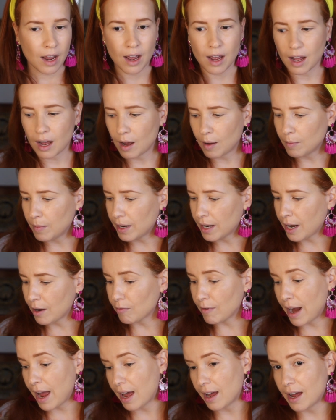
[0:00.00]
and I
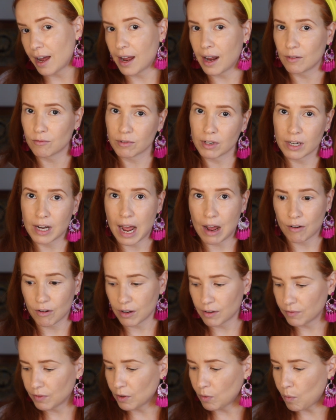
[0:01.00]
had run
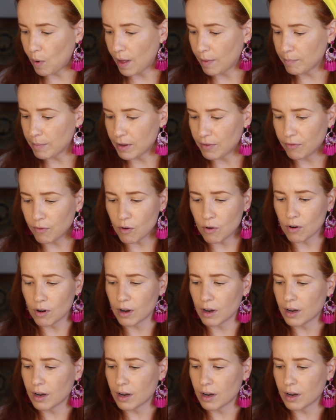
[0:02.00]
out of the one before,